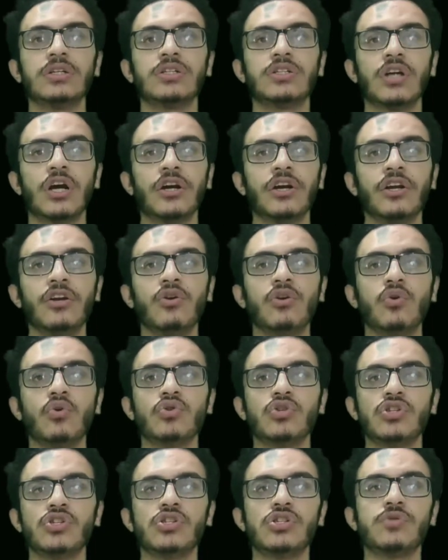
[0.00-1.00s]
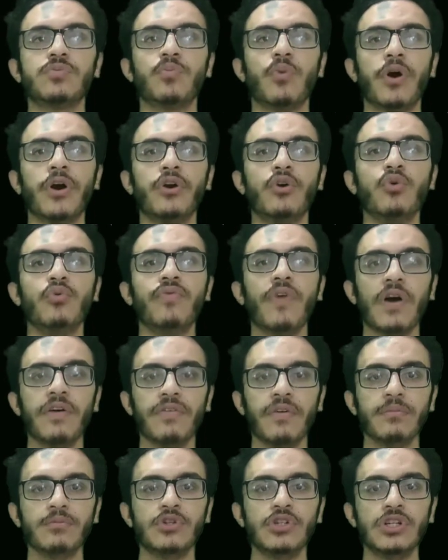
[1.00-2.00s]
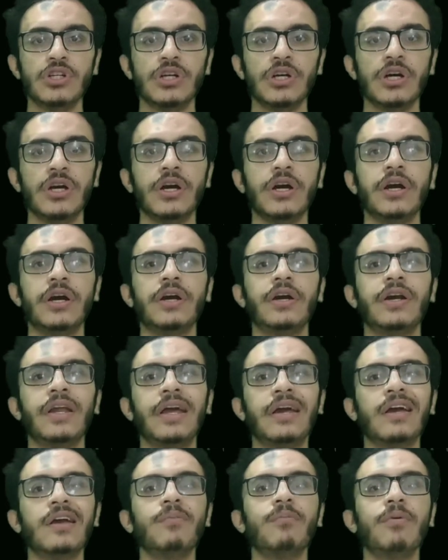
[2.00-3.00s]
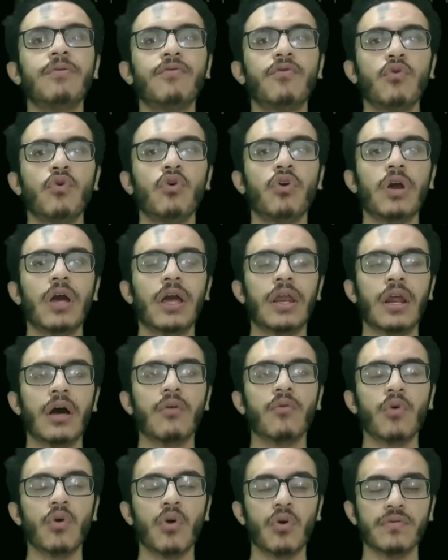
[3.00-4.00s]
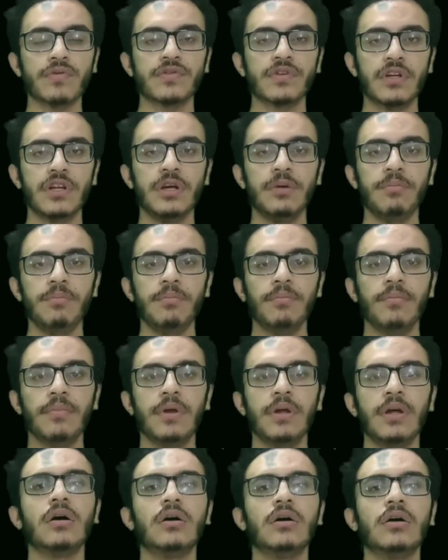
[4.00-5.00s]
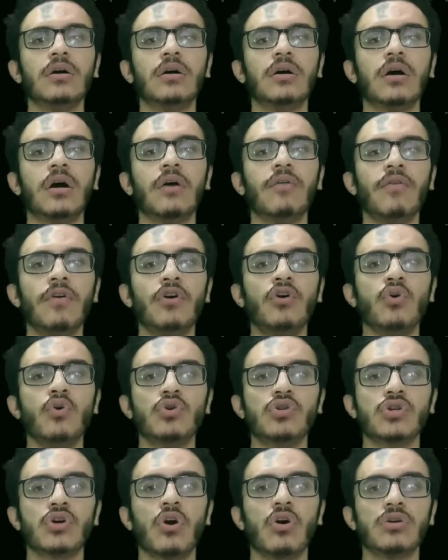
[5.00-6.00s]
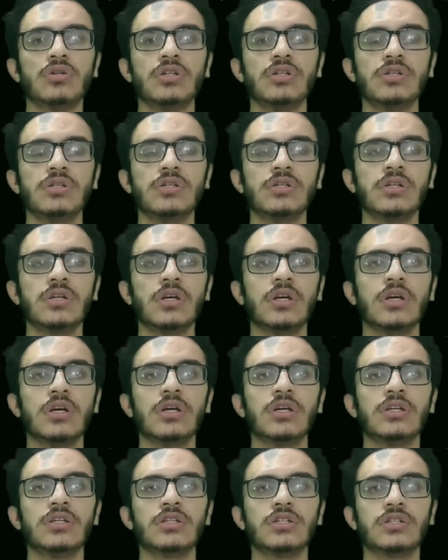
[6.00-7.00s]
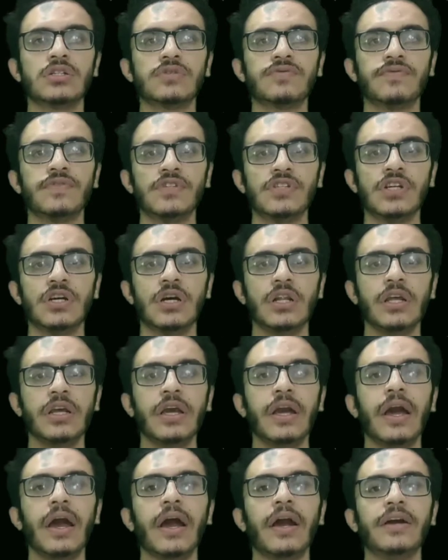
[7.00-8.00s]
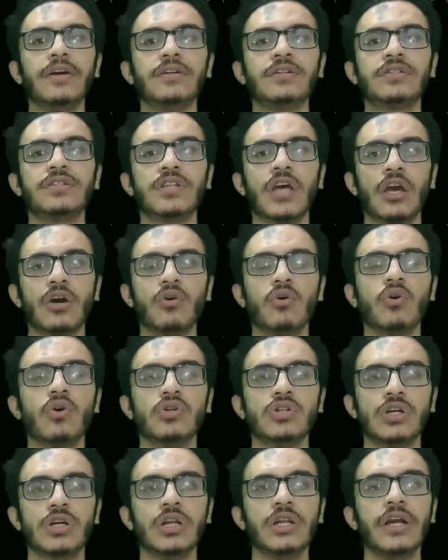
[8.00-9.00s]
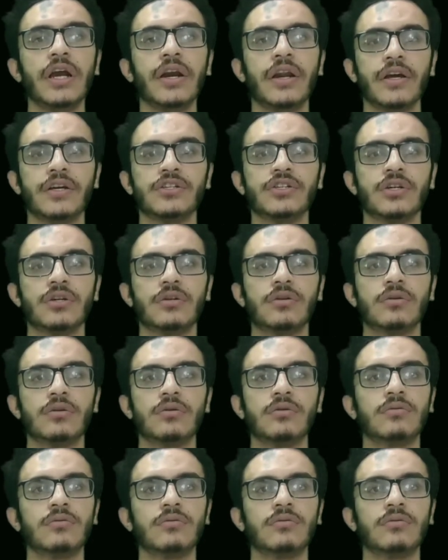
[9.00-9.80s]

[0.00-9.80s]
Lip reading: Starting dose is 0.25 mg. Take it before an hour of sleep. Overdose causes physically and psychologically addiction.